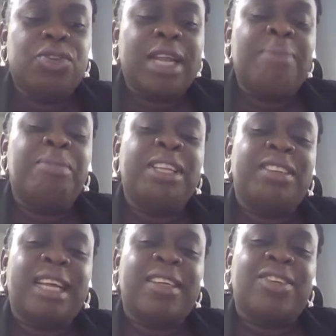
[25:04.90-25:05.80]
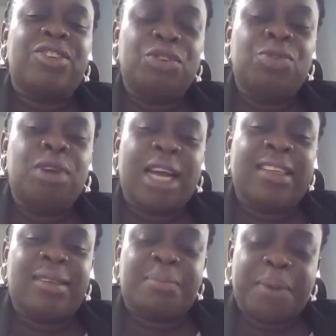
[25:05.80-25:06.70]
So that means that you,
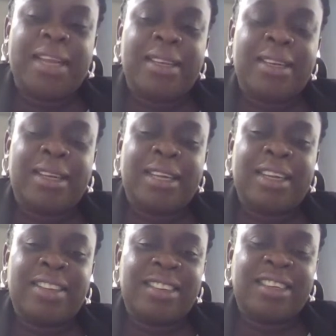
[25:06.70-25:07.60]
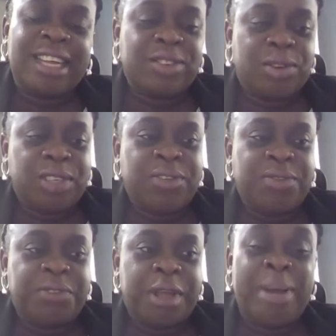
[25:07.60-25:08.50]
as the partner that is in that
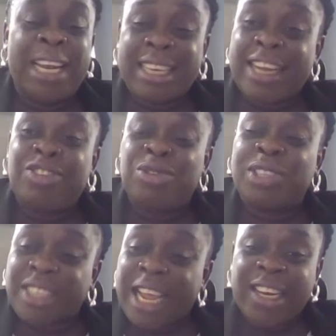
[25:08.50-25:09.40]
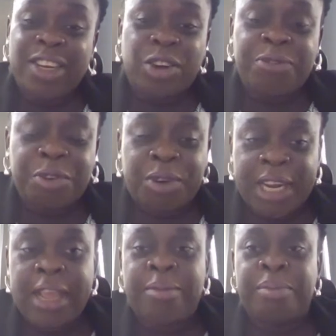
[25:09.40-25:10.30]
audit firm, and that you're signing off your
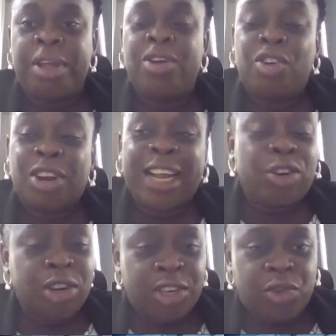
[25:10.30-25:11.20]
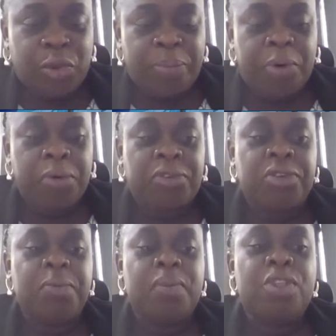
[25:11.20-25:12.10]
name on an audit
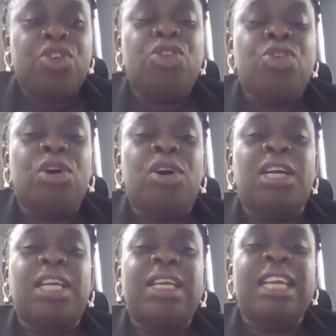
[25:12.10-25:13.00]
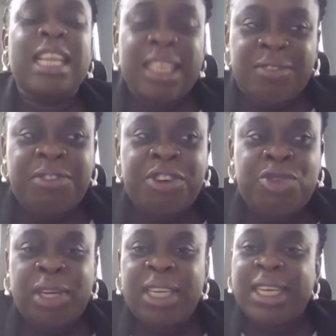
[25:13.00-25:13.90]
report, you're
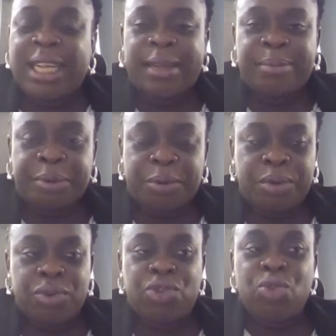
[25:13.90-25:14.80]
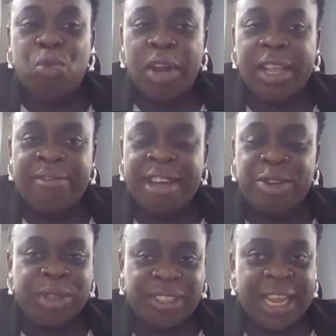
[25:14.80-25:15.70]
individually liable to whatever
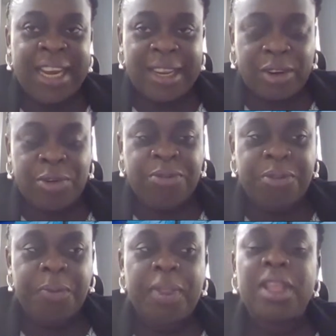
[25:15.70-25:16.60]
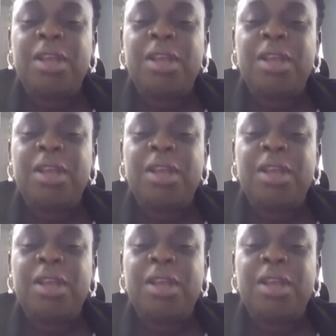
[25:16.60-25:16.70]
you're signing off,